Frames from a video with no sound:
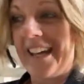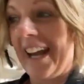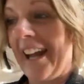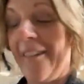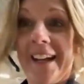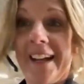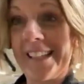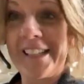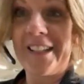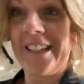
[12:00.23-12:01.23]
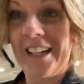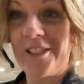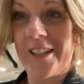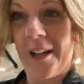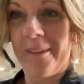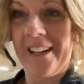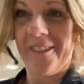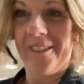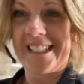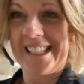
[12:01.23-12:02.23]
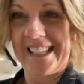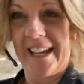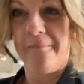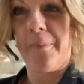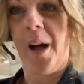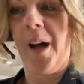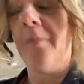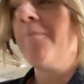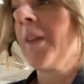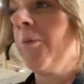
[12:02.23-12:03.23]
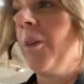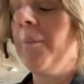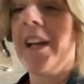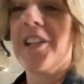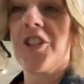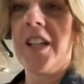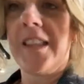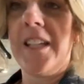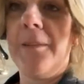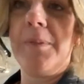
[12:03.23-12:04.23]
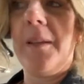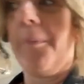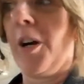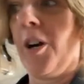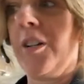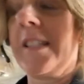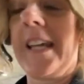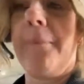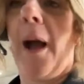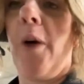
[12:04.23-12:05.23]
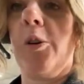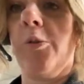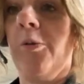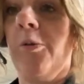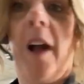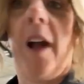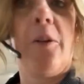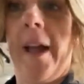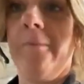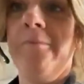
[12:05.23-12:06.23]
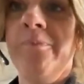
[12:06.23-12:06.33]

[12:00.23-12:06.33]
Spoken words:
the electric company fixes it. But we make sure that the birds get power right away.